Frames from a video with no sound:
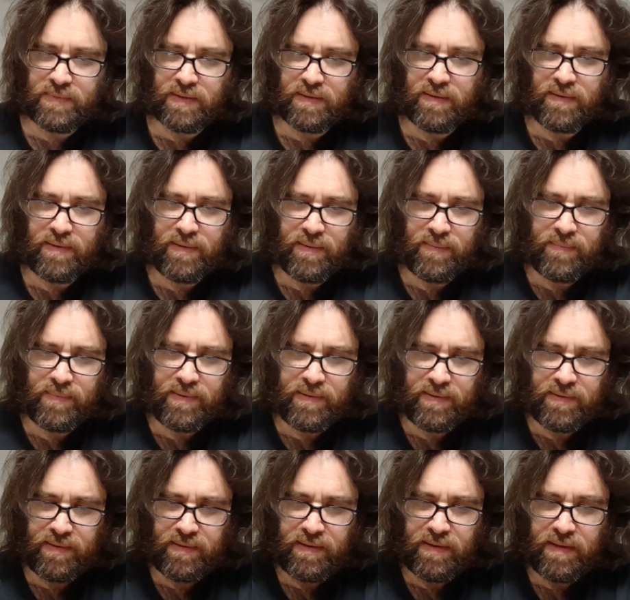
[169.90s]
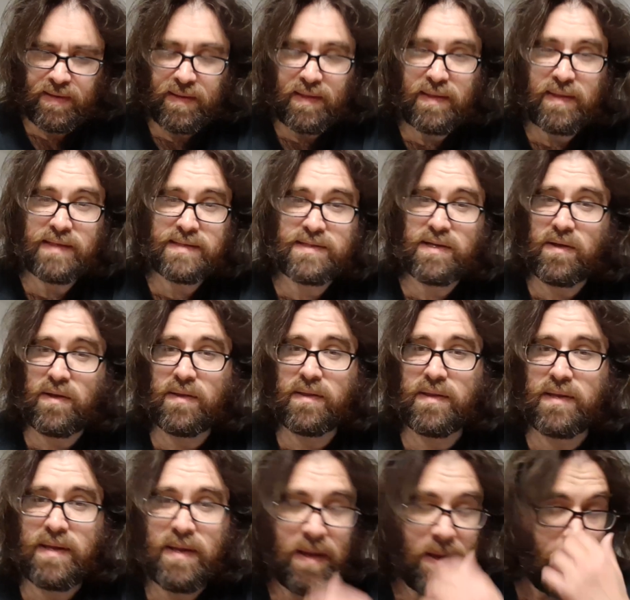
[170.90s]
But this is
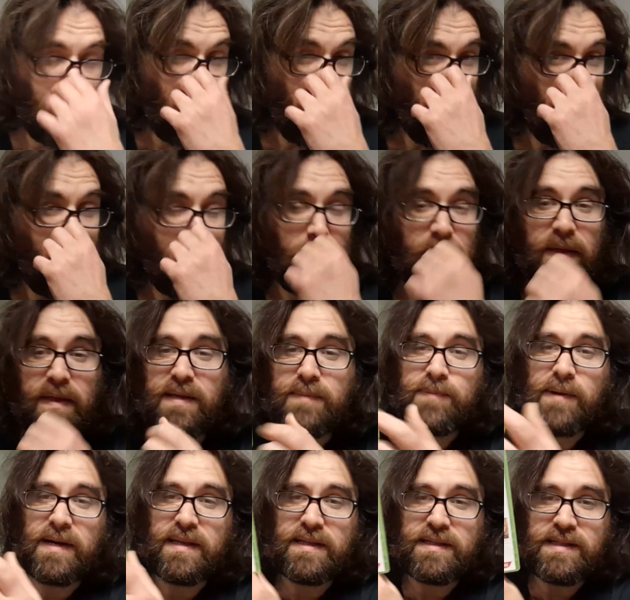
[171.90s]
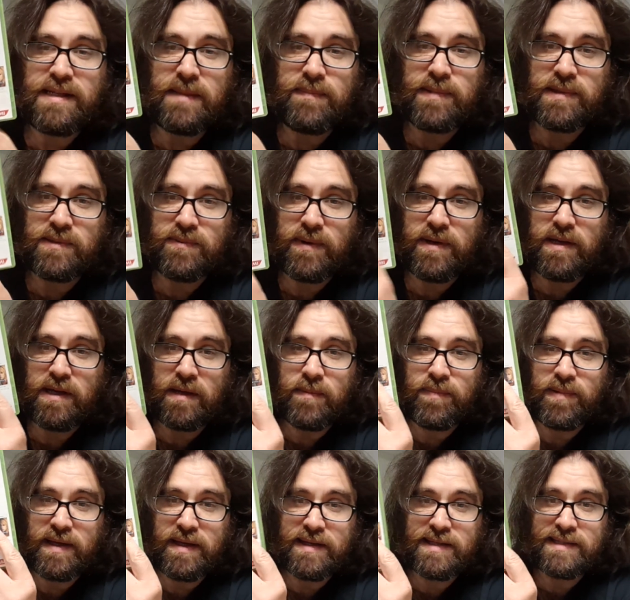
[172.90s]
probably the cheapest way you can
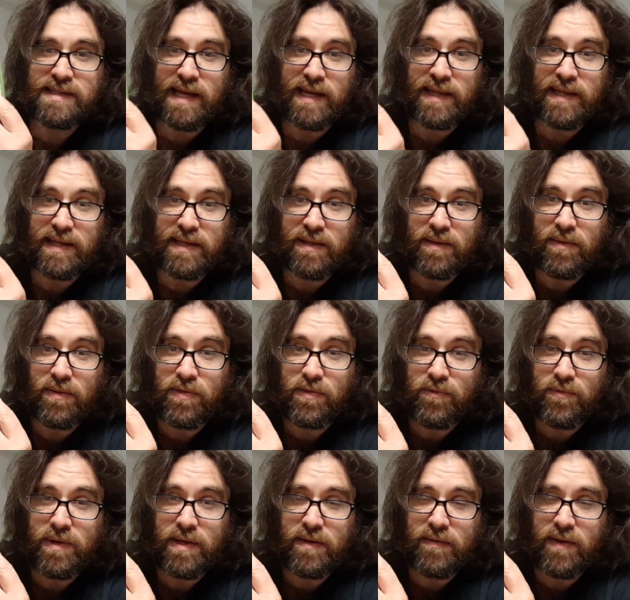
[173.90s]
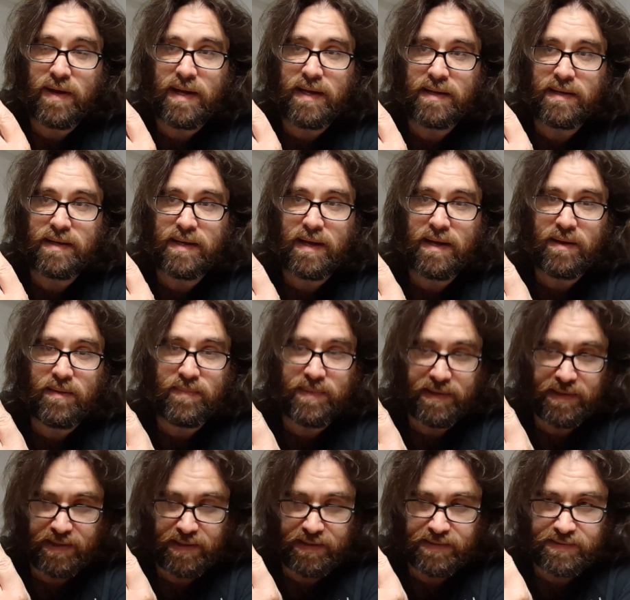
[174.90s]
play Silent Hill 3 right now
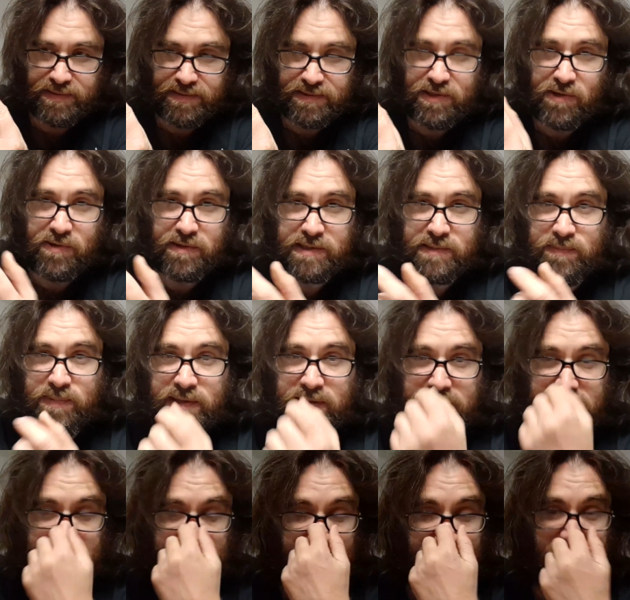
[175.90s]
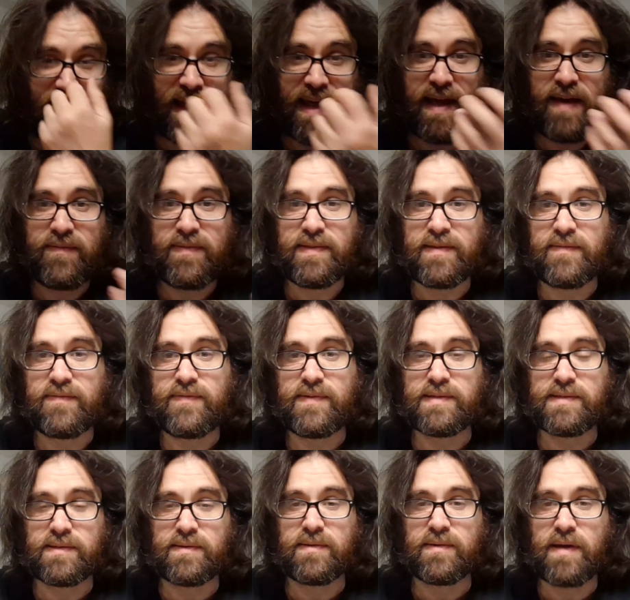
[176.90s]
because it's so expensive. I have the
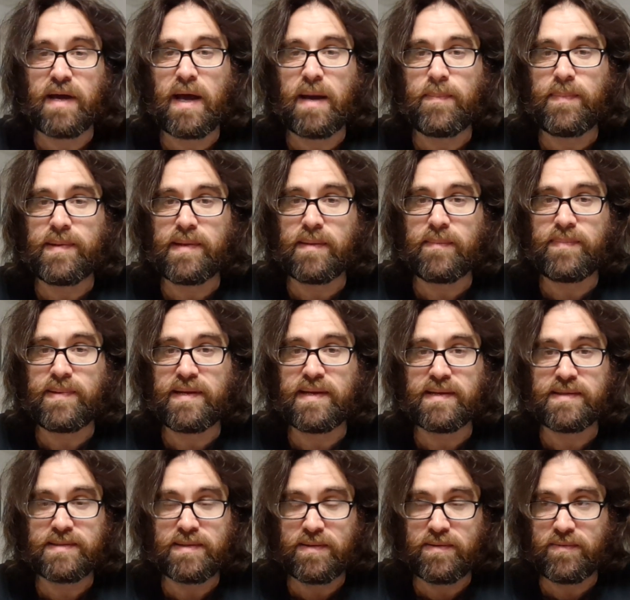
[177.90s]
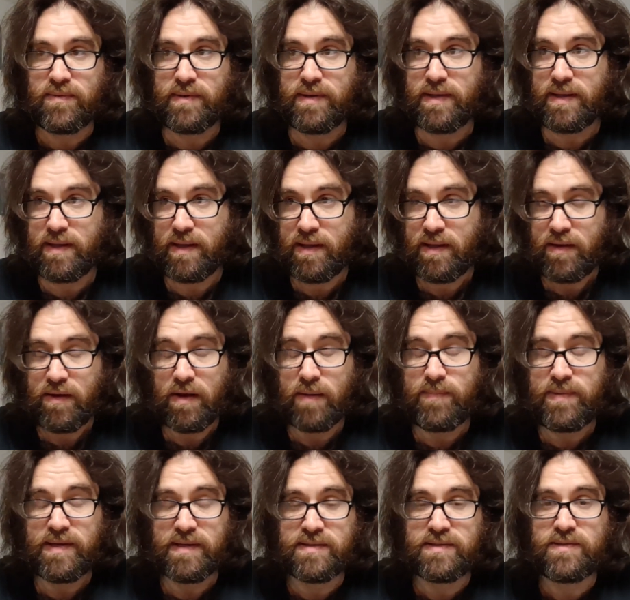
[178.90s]
physical copy on PS3, or
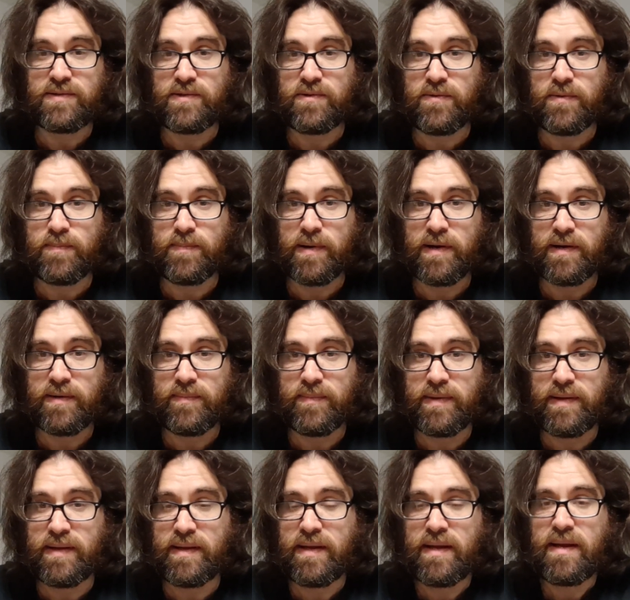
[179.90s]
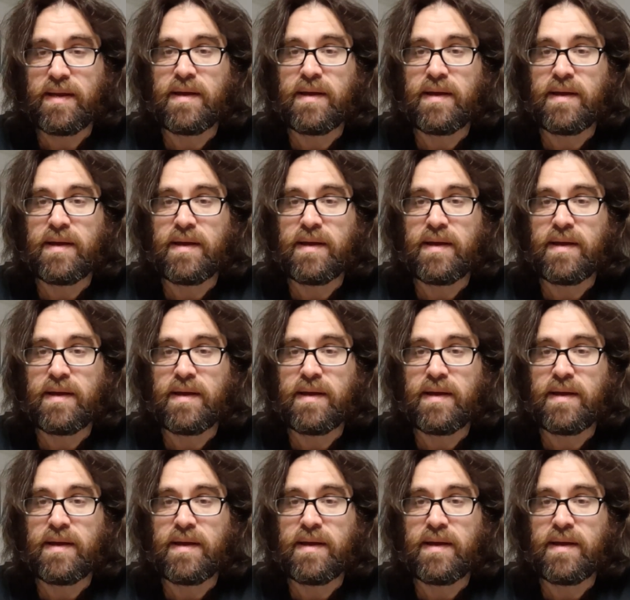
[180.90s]
PS2, pardon me,